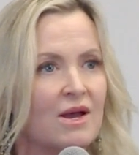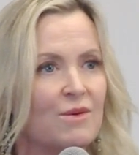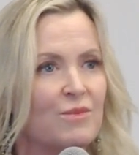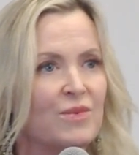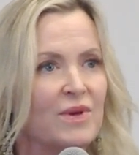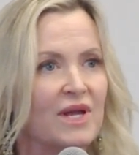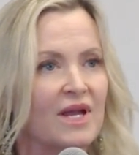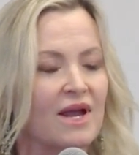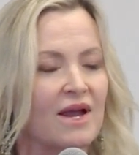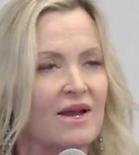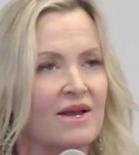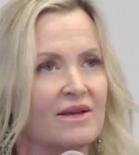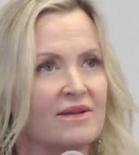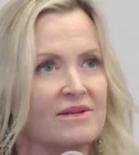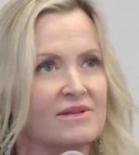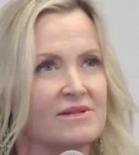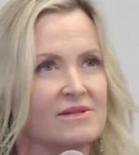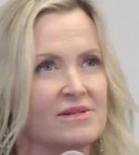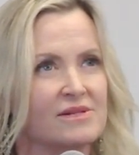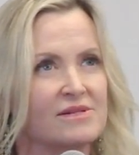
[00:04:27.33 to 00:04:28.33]

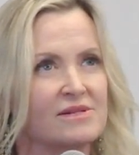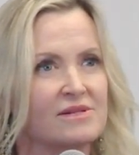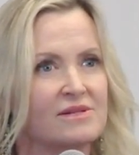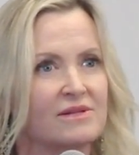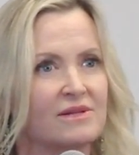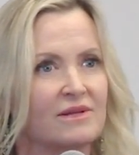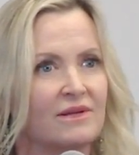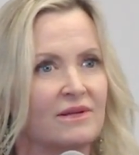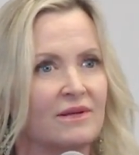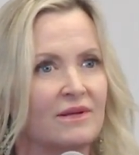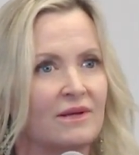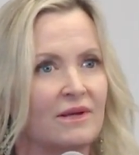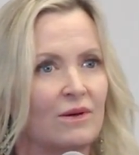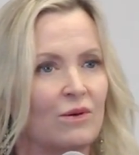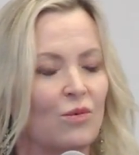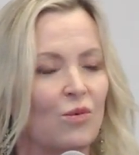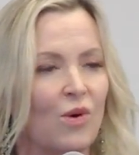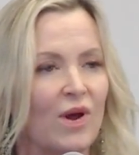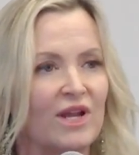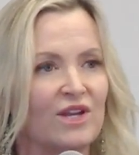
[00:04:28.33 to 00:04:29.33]
Because
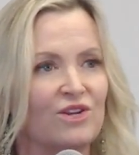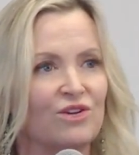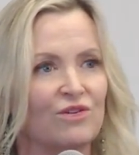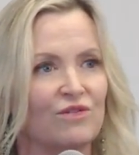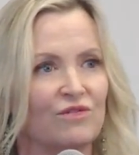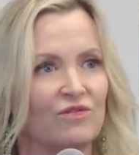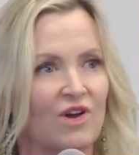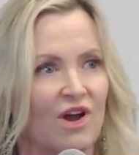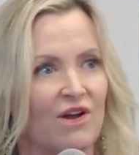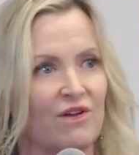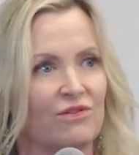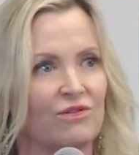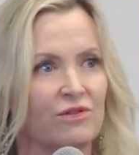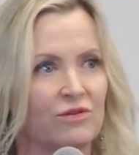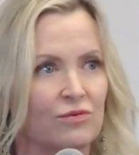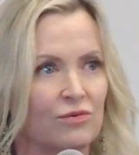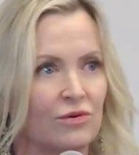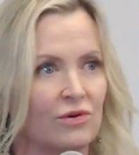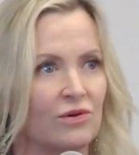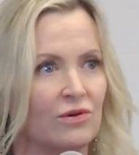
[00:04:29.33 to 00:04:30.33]
when you've gone
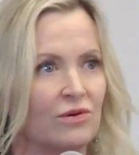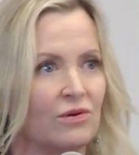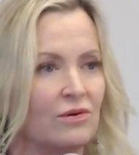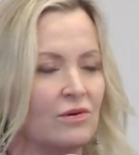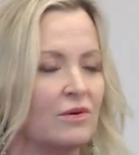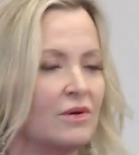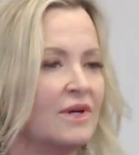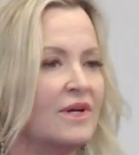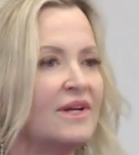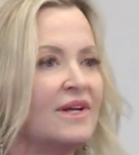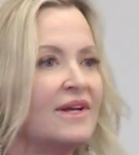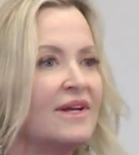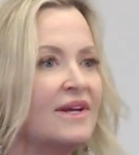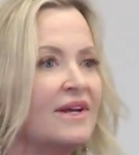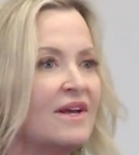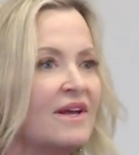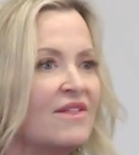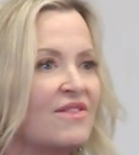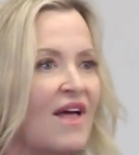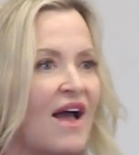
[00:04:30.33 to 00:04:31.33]
through
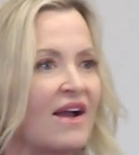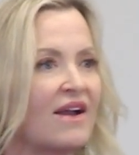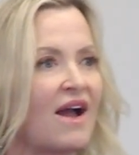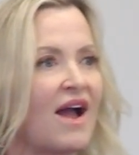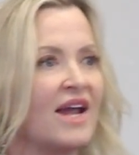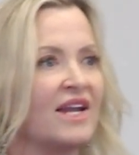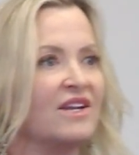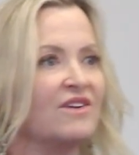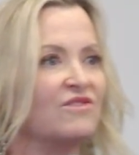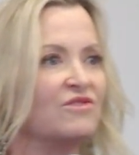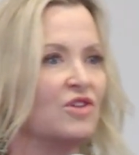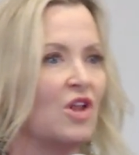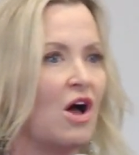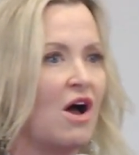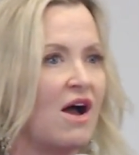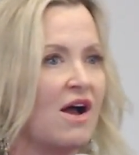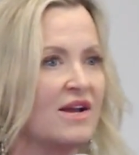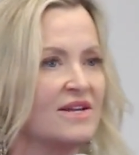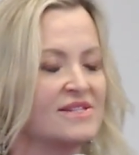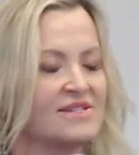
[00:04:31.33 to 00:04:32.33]
that kind of
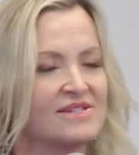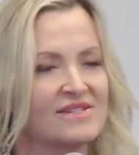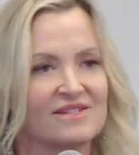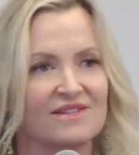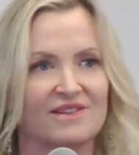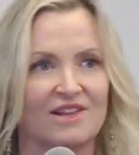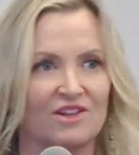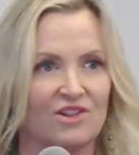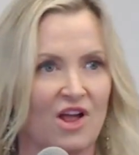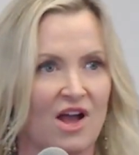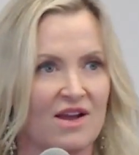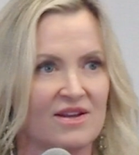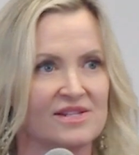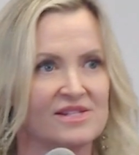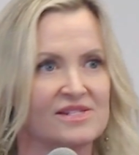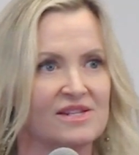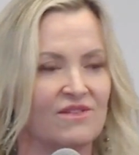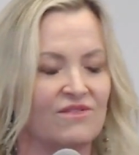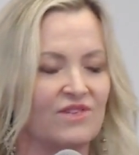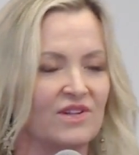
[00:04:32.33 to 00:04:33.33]
loss, the
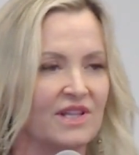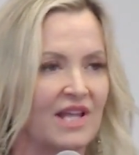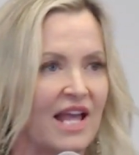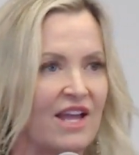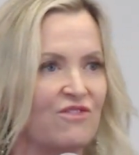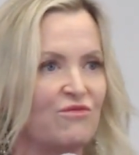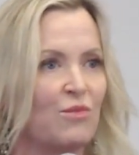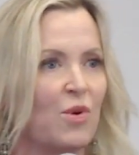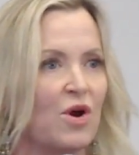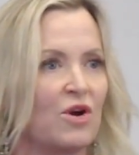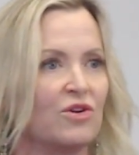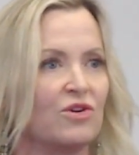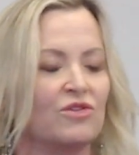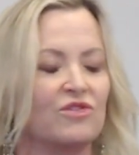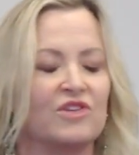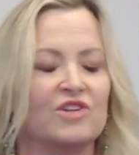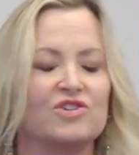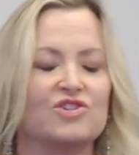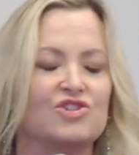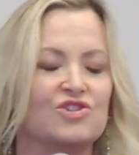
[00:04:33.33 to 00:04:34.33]
loss of a life partner
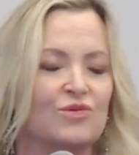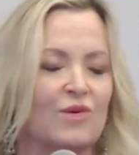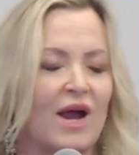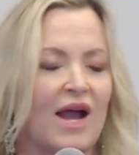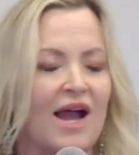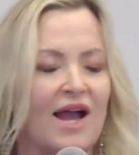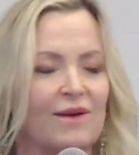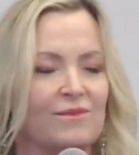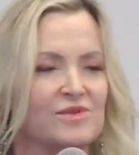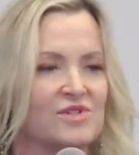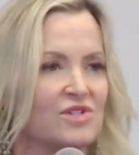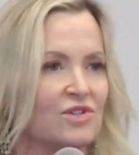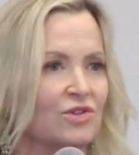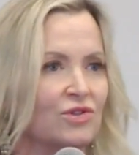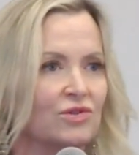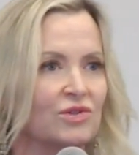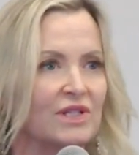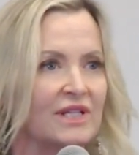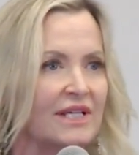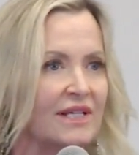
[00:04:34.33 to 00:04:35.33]
that you
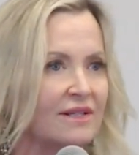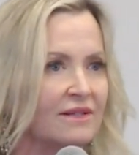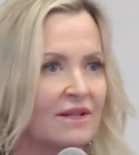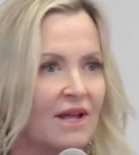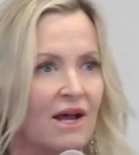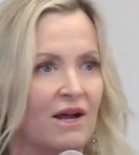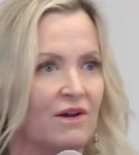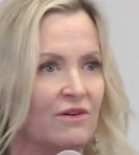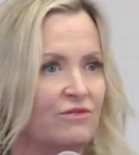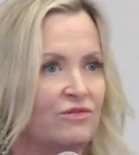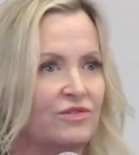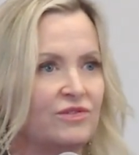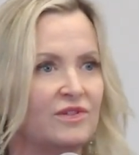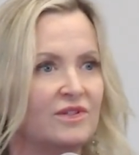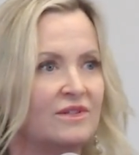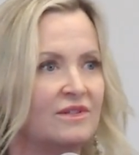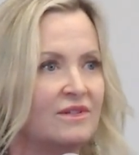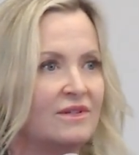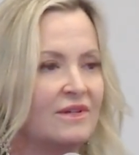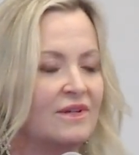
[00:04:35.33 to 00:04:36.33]
absolutely love,
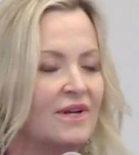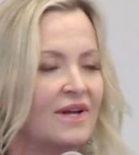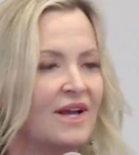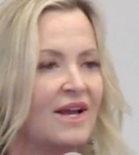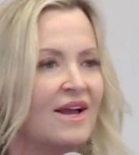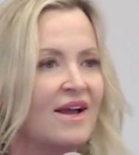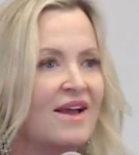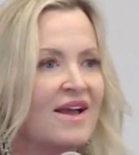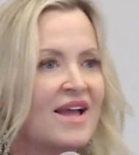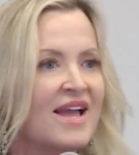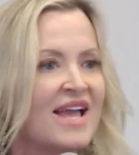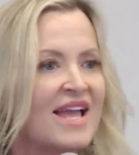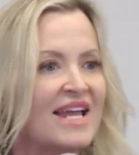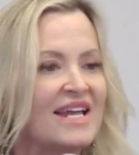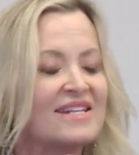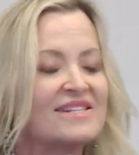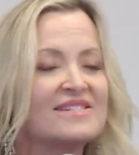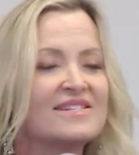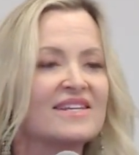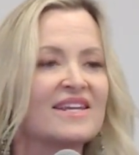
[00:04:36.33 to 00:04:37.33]

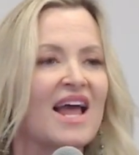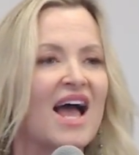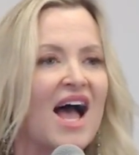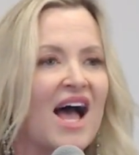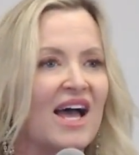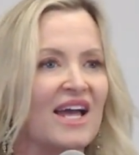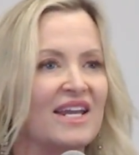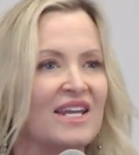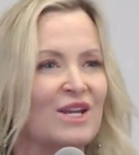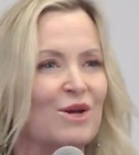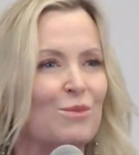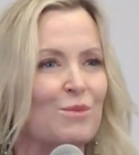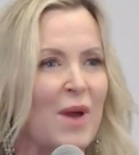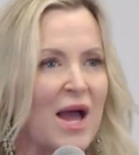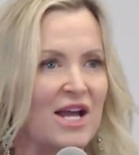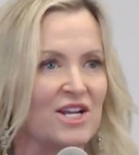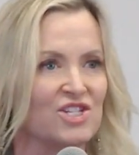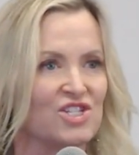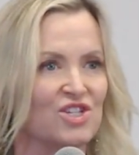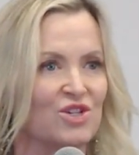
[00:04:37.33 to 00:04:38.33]
it's an
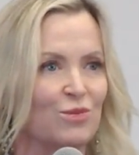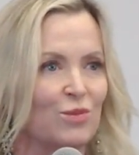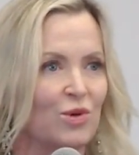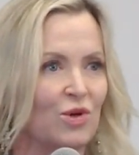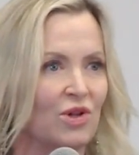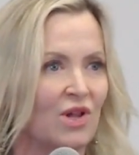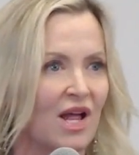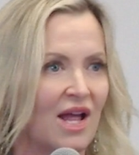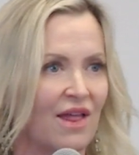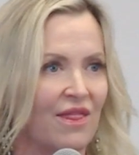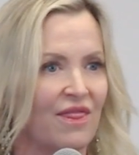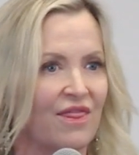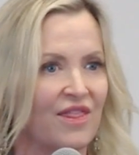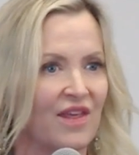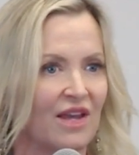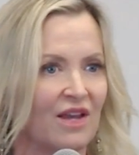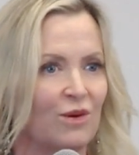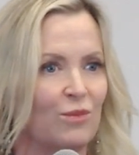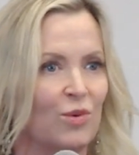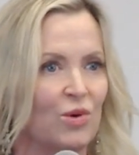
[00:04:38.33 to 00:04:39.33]
unimaginable,
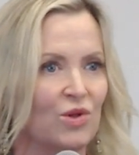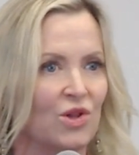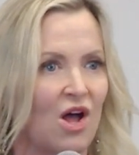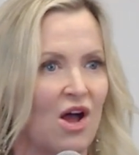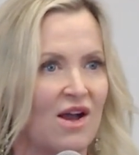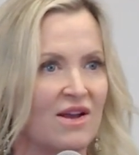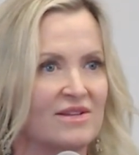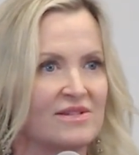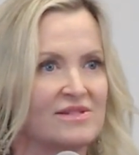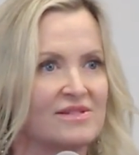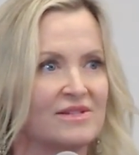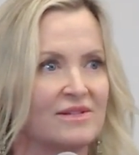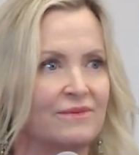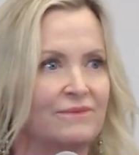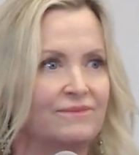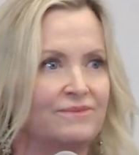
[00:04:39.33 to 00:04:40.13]
unthinkable loss.